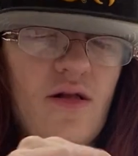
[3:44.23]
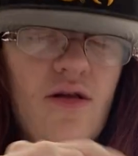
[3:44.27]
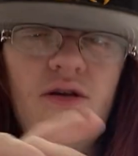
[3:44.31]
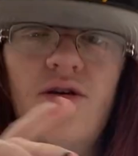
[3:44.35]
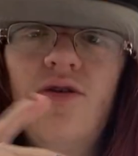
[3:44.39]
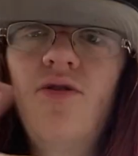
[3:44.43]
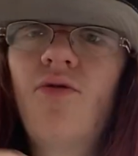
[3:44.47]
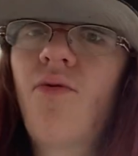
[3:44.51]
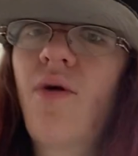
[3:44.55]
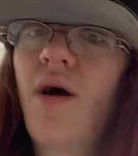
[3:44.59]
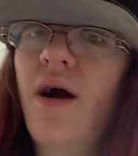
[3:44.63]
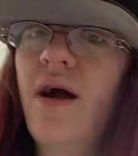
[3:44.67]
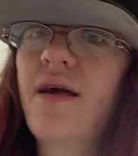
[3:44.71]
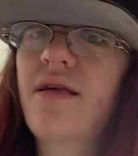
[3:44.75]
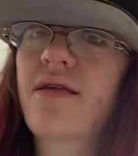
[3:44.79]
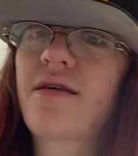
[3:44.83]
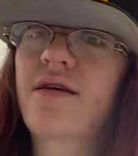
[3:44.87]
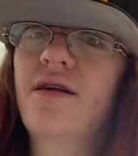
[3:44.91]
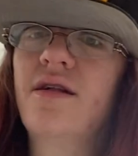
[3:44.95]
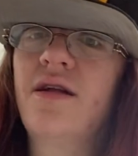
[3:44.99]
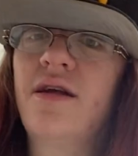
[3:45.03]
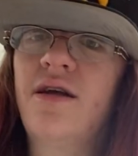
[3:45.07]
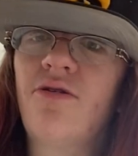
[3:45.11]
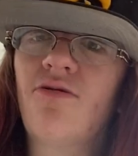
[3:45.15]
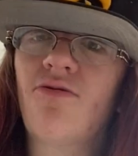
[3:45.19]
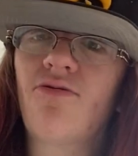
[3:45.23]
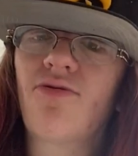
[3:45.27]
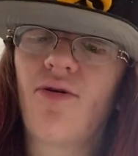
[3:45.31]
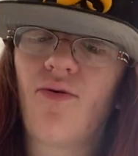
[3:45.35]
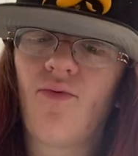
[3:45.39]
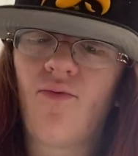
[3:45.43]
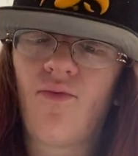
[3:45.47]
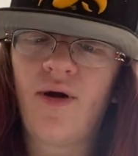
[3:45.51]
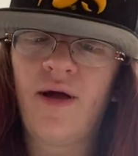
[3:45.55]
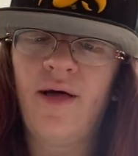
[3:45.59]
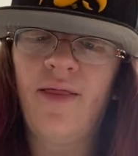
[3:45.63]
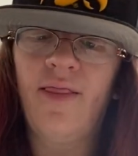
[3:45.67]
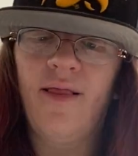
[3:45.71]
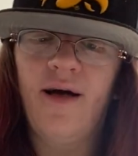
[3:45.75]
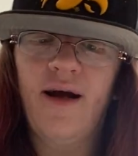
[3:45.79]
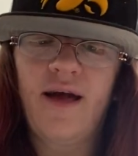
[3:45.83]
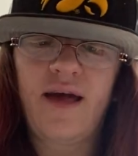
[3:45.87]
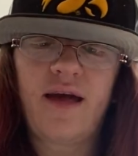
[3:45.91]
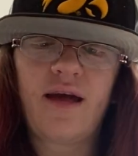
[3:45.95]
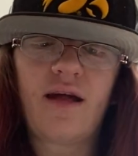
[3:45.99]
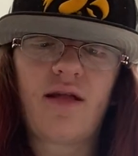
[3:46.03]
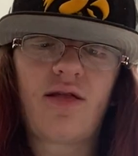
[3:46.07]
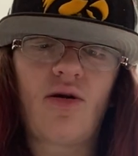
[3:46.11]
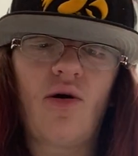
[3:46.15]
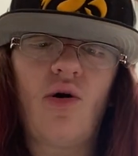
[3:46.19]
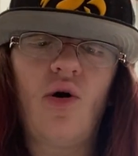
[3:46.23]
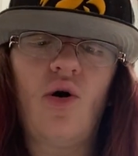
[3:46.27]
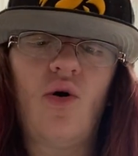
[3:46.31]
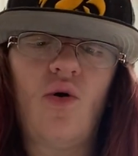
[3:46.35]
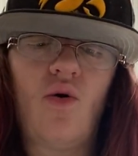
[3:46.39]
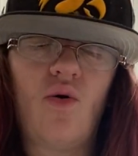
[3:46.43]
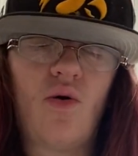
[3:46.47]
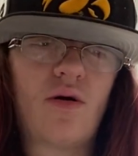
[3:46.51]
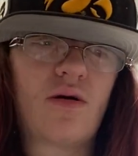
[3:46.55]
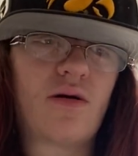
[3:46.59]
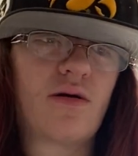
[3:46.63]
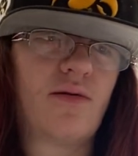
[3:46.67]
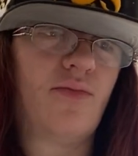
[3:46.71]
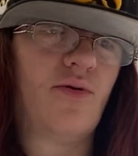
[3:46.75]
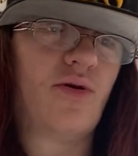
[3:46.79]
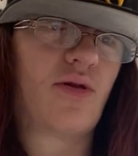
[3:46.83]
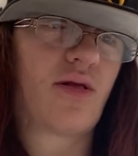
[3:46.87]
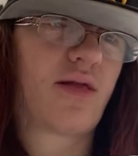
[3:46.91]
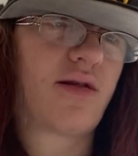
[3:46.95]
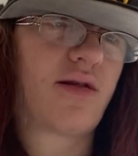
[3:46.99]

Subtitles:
you guys can hear the wind. Like, it's horrible